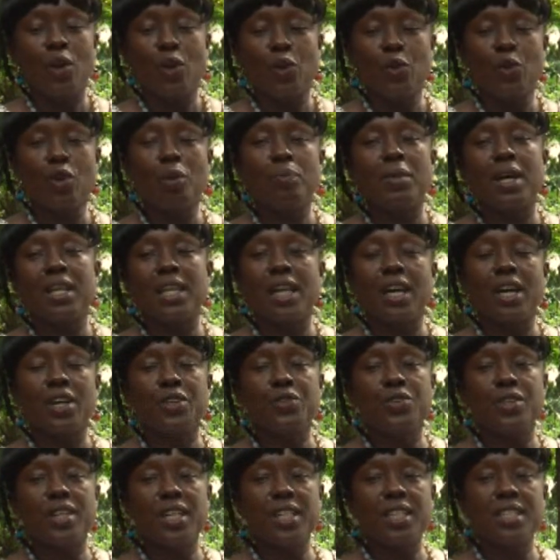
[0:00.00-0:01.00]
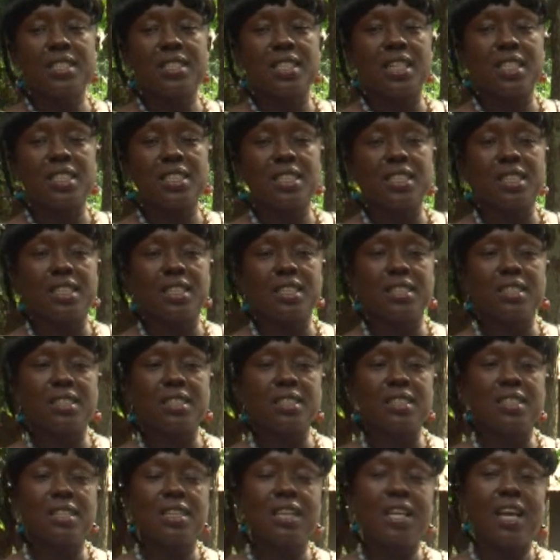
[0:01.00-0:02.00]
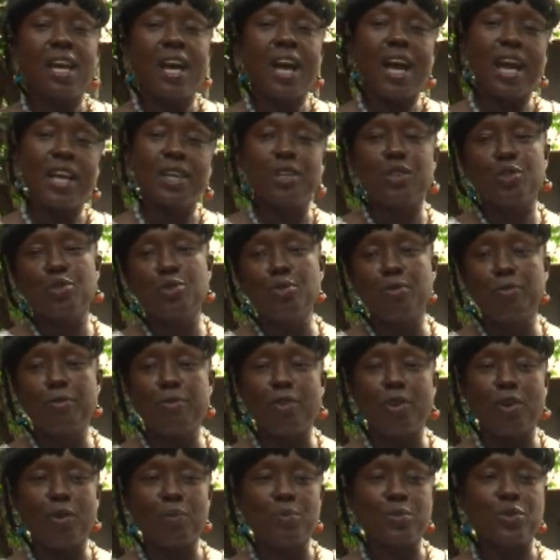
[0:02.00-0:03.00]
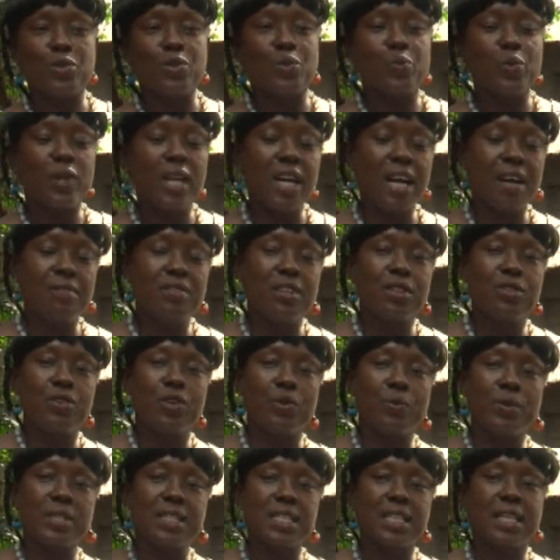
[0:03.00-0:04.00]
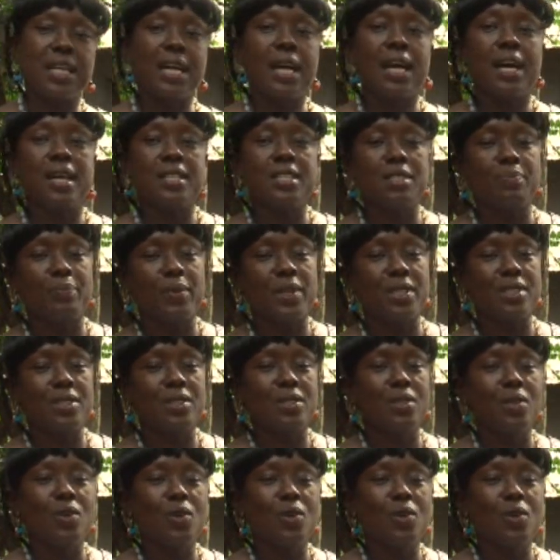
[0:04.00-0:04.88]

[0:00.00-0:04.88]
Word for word: Normally, our training sessions are in two forms. We have the theoretical aspect,